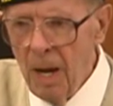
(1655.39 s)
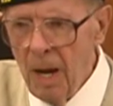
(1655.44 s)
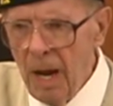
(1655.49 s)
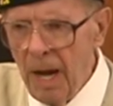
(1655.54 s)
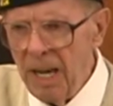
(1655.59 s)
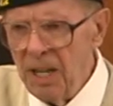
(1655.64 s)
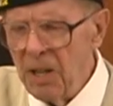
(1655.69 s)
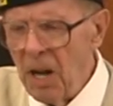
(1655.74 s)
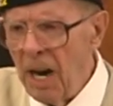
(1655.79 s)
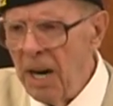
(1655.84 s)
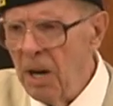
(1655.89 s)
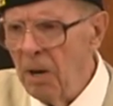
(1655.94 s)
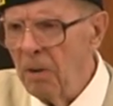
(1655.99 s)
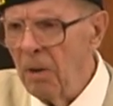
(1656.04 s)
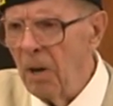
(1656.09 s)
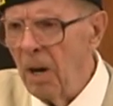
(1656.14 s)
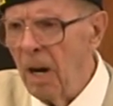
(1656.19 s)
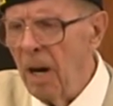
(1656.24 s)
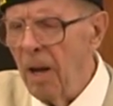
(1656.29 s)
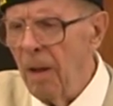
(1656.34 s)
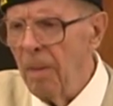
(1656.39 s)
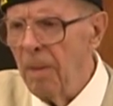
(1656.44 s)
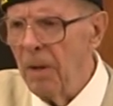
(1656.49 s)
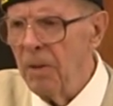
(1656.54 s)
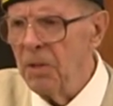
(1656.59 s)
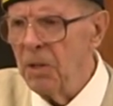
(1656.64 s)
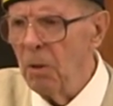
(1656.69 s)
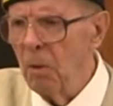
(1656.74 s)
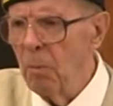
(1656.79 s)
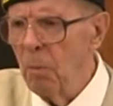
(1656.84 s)
And he said, "Here, uh,
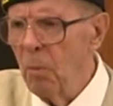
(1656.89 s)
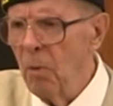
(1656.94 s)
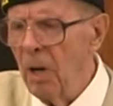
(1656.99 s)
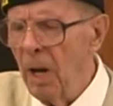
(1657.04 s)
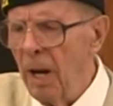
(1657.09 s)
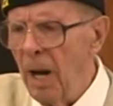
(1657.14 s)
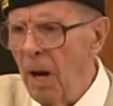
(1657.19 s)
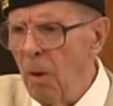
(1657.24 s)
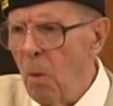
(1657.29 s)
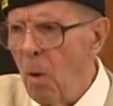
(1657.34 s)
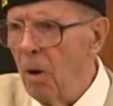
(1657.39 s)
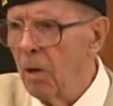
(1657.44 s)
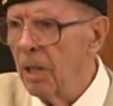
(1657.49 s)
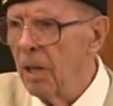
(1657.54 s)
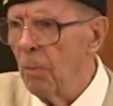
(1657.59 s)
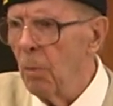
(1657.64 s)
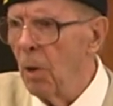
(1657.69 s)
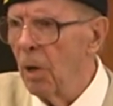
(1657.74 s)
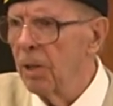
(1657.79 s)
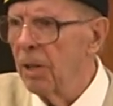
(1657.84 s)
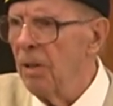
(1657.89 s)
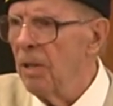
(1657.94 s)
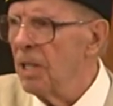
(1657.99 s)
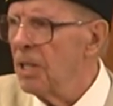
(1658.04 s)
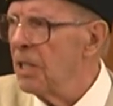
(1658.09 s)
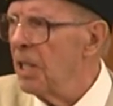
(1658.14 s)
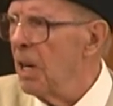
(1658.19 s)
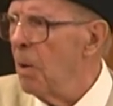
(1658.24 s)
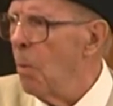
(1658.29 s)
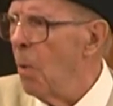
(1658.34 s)
Jill and I walk, work in the
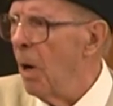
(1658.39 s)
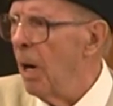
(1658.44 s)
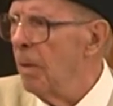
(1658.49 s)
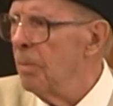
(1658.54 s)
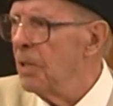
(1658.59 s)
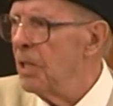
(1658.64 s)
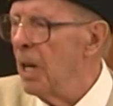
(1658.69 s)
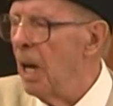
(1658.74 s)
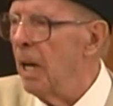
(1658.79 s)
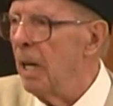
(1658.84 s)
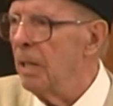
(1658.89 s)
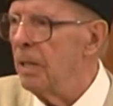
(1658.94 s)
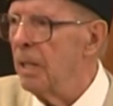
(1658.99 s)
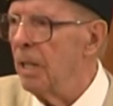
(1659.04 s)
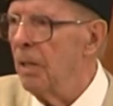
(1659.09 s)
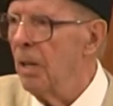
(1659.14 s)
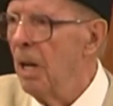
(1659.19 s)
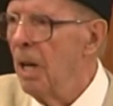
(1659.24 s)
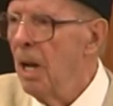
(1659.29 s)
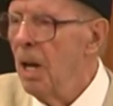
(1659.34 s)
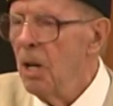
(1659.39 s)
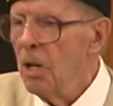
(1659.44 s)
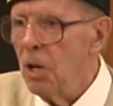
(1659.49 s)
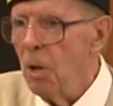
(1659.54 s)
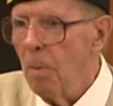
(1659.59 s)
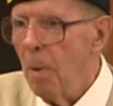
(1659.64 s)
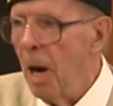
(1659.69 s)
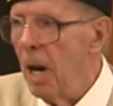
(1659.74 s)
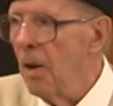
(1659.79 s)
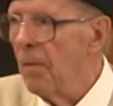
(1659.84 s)
same YMCA." He said,
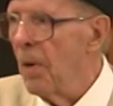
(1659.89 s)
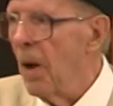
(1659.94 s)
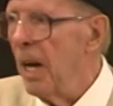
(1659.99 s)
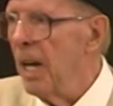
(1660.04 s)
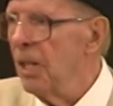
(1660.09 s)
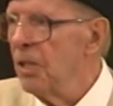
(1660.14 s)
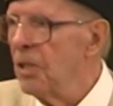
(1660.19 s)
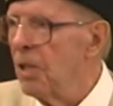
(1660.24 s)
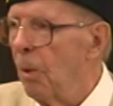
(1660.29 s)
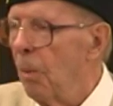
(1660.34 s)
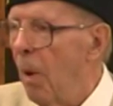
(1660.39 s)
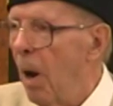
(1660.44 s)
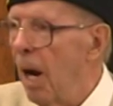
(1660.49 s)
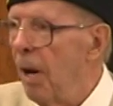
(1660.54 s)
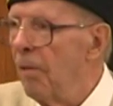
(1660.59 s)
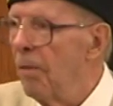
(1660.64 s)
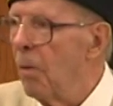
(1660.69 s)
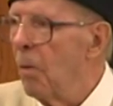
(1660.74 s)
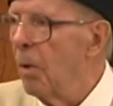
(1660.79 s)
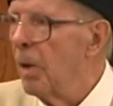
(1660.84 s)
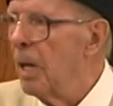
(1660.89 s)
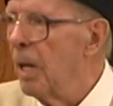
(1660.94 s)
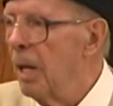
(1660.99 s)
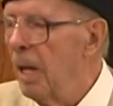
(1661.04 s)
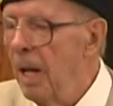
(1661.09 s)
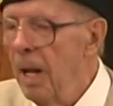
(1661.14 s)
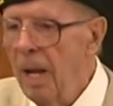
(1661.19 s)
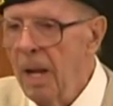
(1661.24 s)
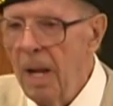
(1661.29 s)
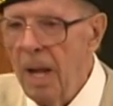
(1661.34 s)
"You mind if I hitch the ride for you?"
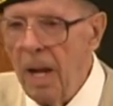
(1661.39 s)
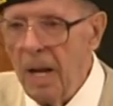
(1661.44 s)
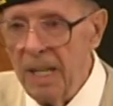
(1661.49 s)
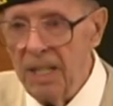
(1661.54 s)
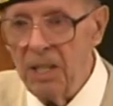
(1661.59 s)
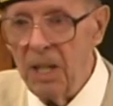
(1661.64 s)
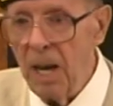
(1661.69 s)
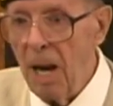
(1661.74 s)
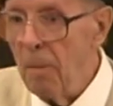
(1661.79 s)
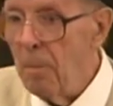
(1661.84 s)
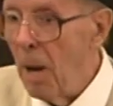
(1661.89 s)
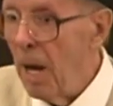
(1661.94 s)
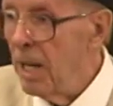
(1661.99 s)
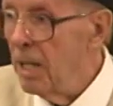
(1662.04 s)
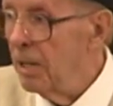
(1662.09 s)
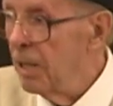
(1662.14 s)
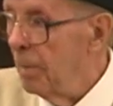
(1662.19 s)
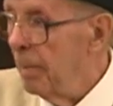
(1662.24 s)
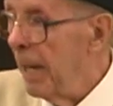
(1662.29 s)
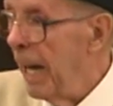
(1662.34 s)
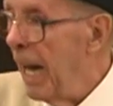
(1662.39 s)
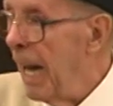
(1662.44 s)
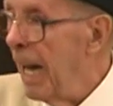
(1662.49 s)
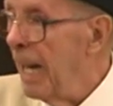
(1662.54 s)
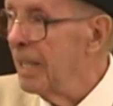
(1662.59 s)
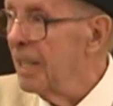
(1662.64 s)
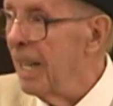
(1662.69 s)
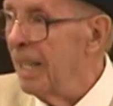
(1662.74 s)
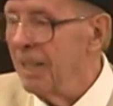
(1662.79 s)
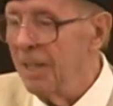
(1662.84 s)
He said, "I'll buy you some
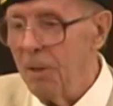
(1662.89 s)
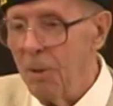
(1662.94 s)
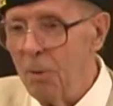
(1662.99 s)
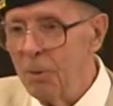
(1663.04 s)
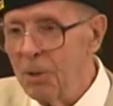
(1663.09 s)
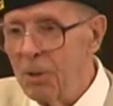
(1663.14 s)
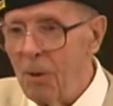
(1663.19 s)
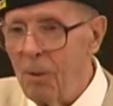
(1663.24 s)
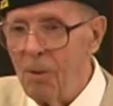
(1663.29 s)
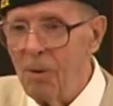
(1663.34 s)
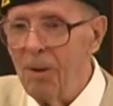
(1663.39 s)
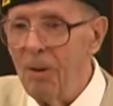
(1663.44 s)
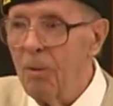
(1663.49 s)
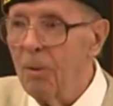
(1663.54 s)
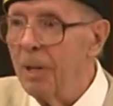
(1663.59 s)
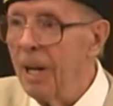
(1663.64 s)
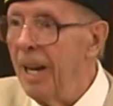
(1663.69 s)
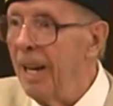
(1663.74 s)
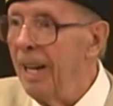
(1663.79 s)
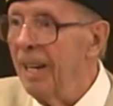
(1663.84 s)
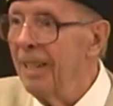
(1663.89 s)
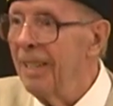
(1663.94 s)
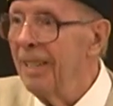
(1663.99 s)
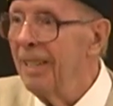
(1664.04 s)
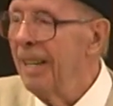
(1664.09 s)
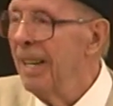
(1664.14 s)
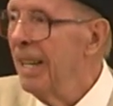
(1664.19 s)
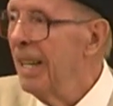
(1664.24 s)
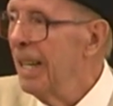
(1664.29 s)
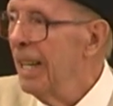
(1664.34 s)
gas." I said, "Oh, sure, okay."
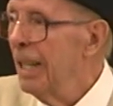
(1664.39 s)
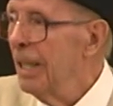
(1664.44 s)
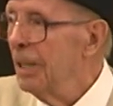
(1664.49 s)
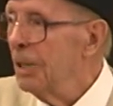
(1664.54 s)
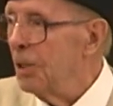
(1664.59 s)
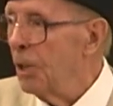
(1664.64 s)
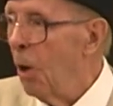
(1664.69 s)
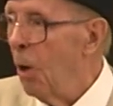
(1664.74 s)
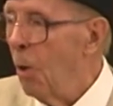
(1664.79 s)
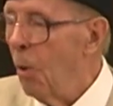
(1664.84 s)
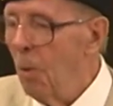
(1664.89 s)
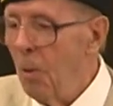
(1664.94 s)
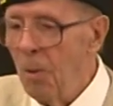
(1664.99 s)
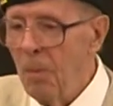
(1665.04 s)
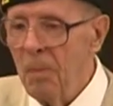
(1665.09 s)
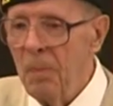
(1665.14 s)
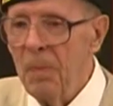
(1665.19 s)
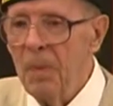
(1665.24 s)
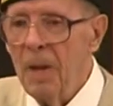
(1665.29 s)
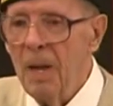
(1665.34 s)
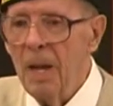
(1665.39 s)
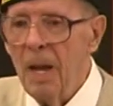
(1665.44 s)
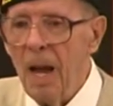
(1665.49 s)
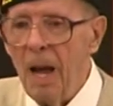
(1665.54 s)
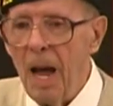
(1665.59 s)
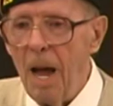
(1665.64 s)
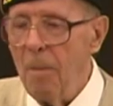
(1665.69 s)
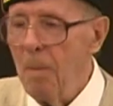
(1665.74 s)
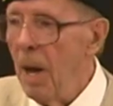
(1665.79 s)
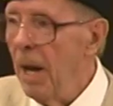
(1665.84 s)
So
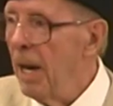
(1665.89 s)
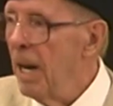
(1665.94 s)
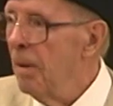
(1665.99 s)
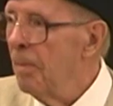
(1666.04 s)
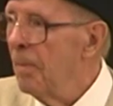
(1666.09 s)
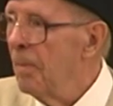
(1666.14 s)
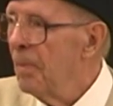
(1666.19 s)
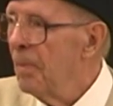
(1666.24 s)
I met him